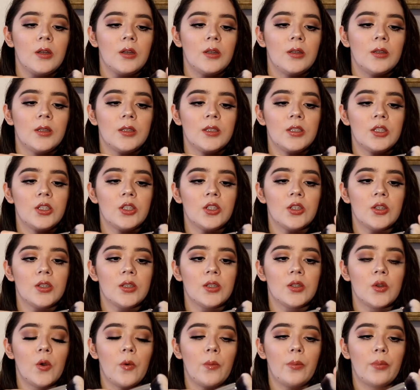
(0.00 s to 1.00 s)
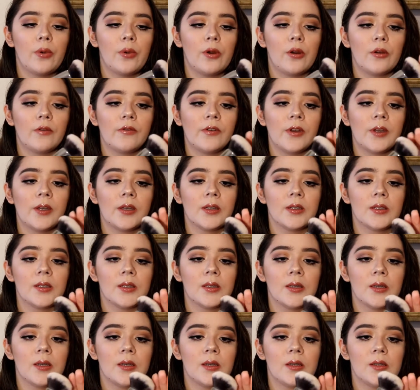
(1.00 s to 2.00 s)
This is just so perfect
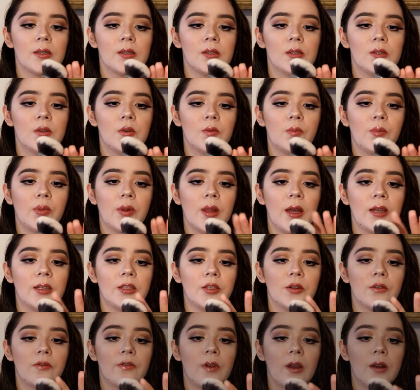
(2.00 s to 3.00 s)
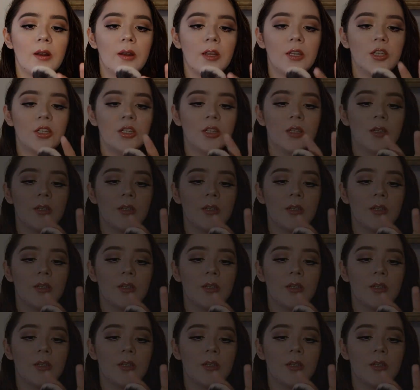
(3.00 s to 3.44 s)
to blend your foundation.